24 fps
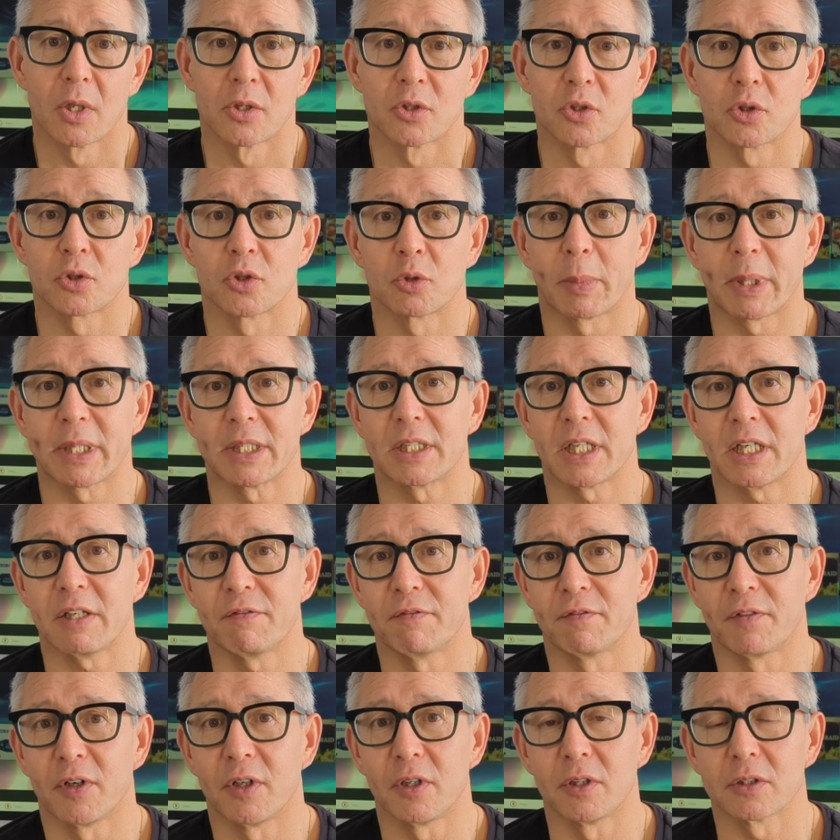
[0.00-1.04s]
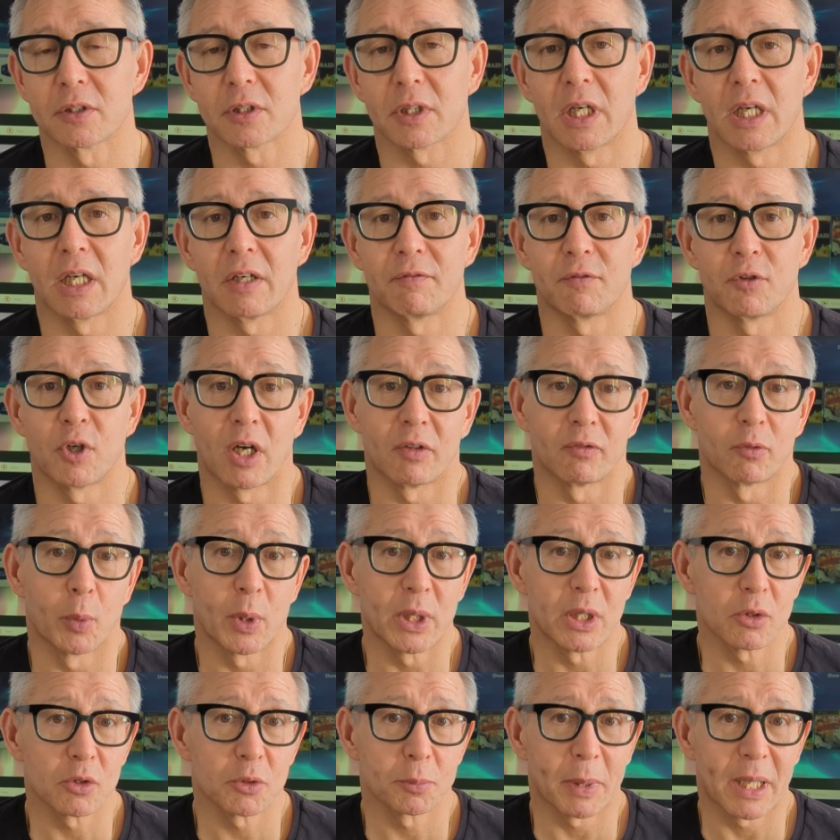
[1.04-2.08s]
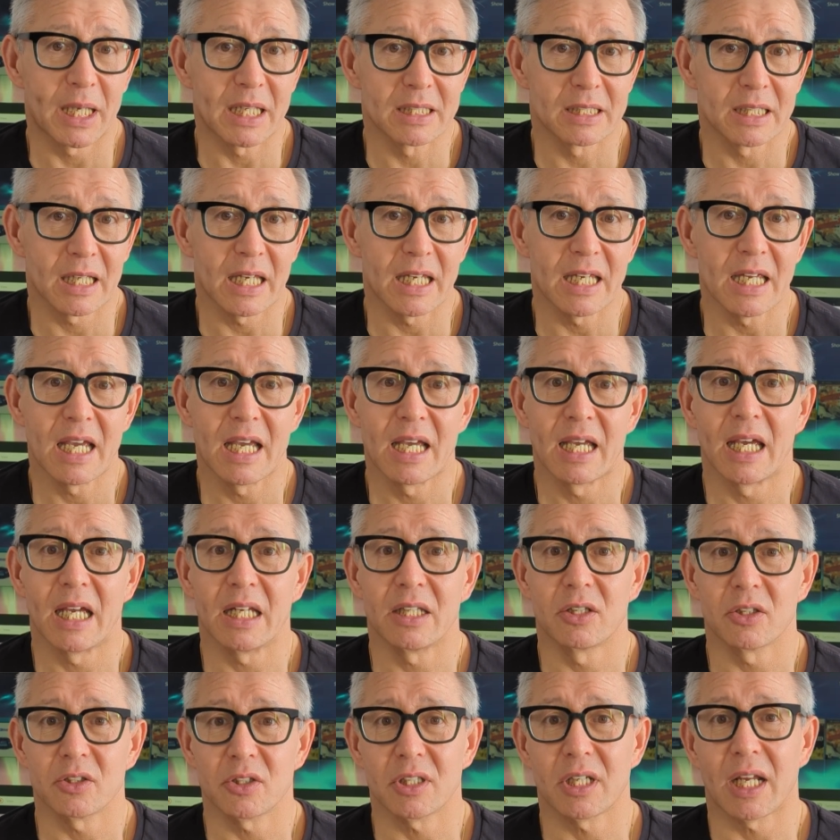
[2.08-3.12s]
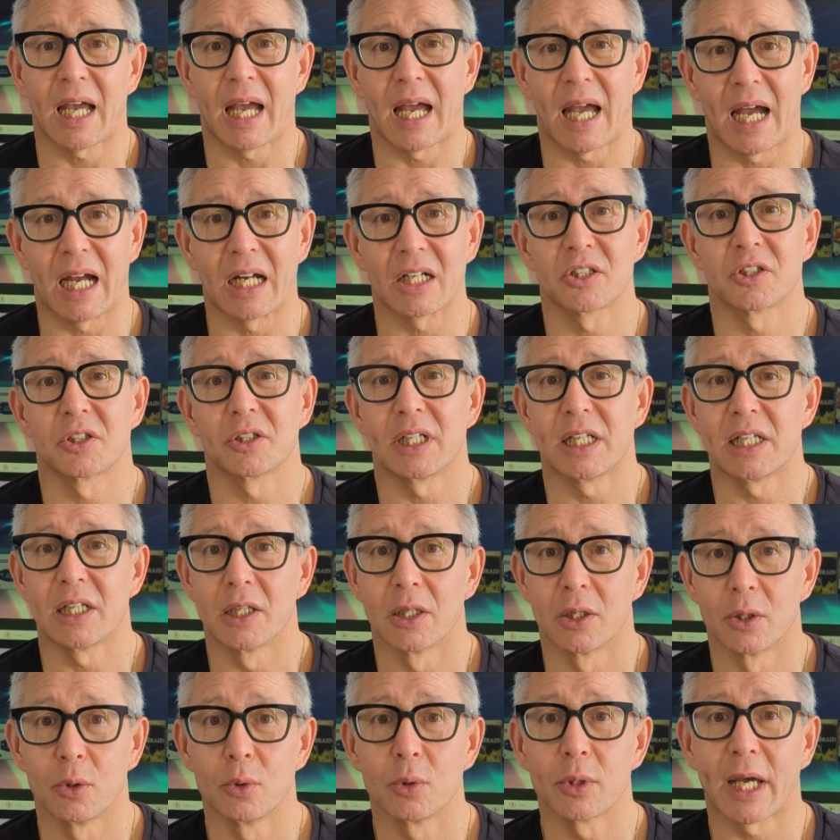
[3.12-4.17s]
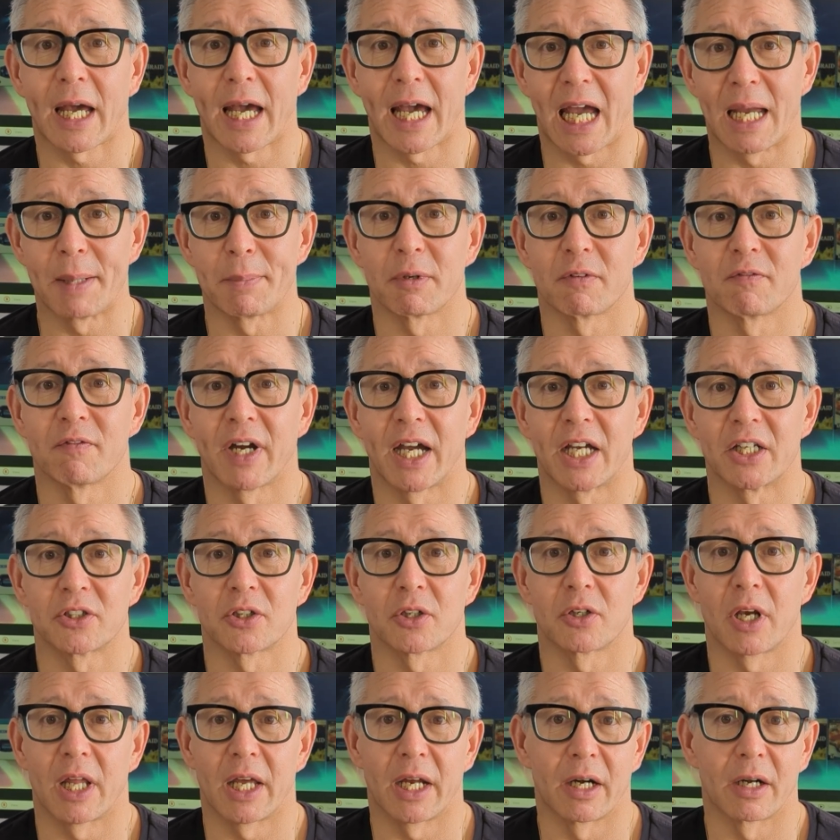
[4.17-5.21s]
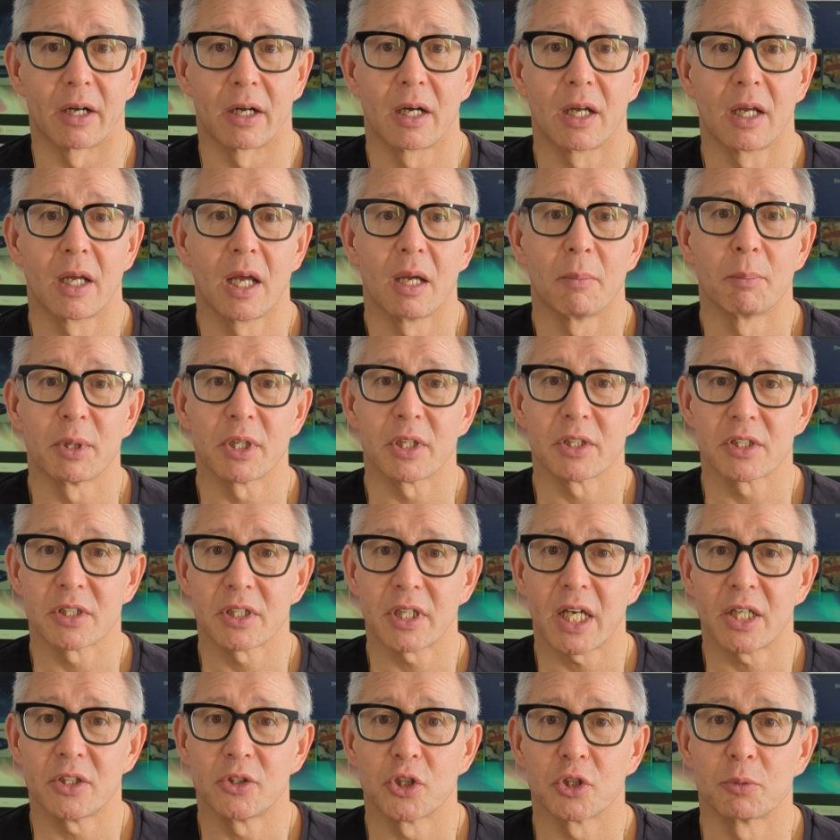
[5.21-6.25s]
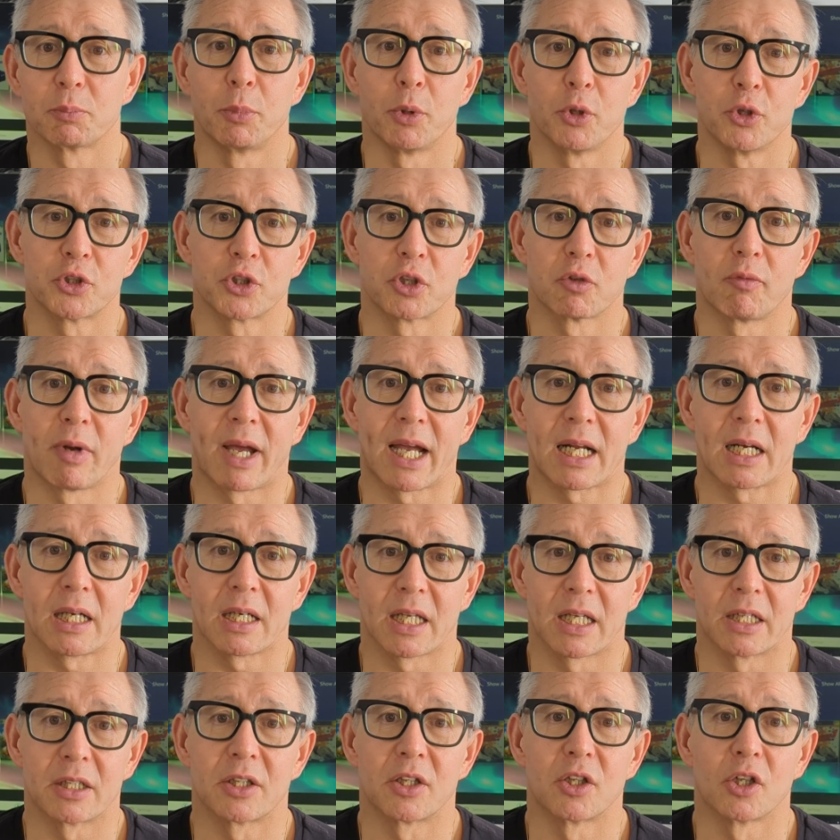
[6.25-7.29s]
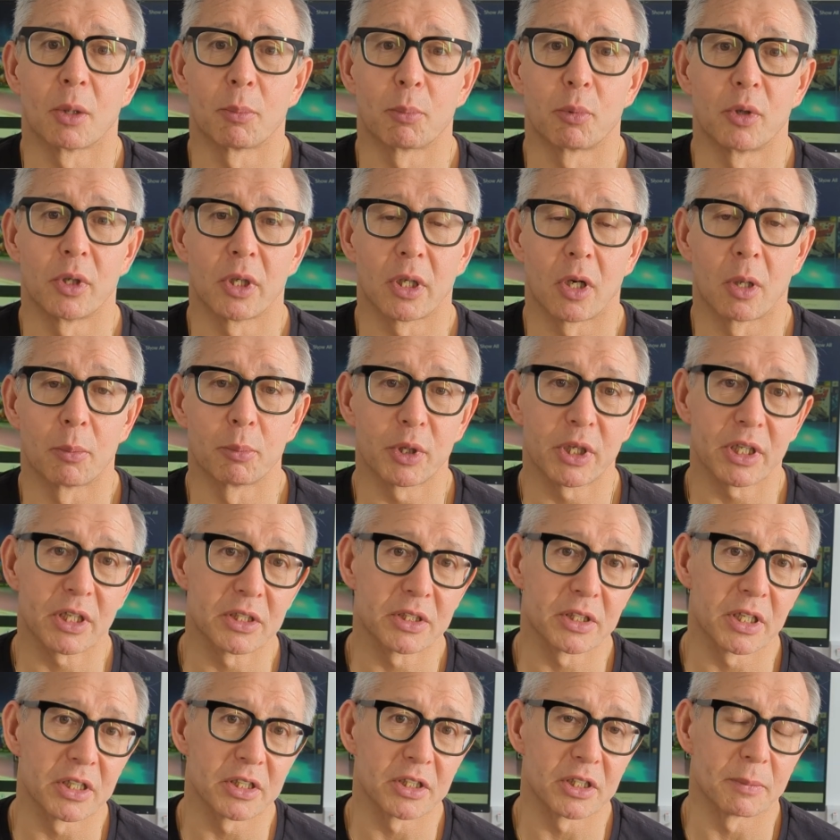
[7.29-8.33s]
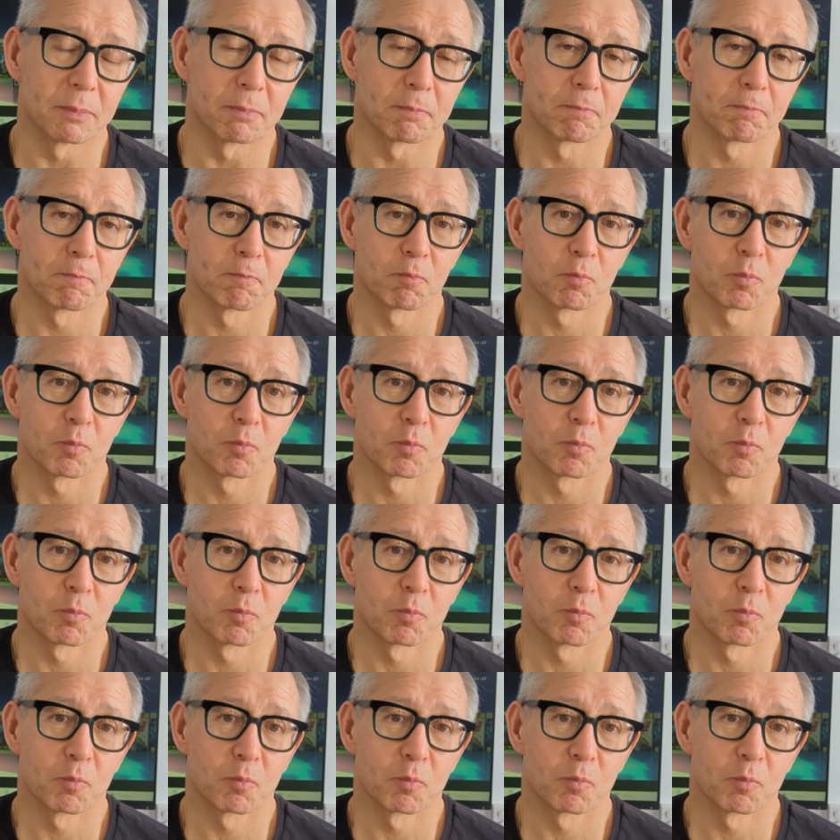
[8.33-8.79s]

So, so by default, if you have a Windows PC, it doesn't actually load a hypervisor layer, but instead just boots directly into the oper operating system.